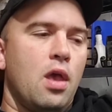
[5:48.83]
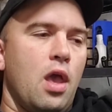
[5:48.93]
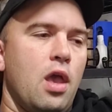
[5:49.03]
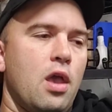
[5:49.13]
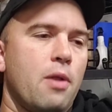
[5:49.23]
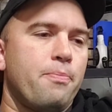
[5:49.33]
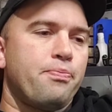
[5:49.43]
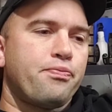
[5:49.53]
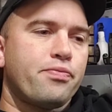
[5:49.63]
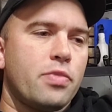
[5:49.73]
And
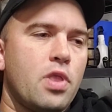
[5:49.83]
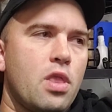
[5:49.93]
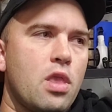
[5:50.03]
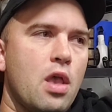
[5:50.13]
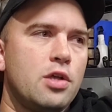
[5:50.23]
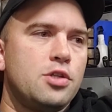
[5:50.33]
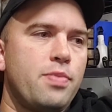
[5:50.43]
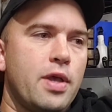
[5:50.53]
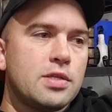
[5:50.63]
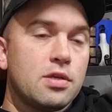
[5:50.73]
she
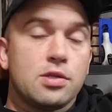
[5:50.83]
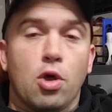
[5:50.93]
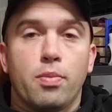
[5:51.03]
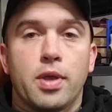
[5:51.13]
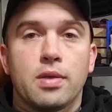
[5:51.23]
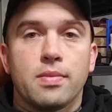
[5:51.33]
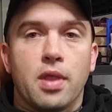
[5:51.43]
basically told me,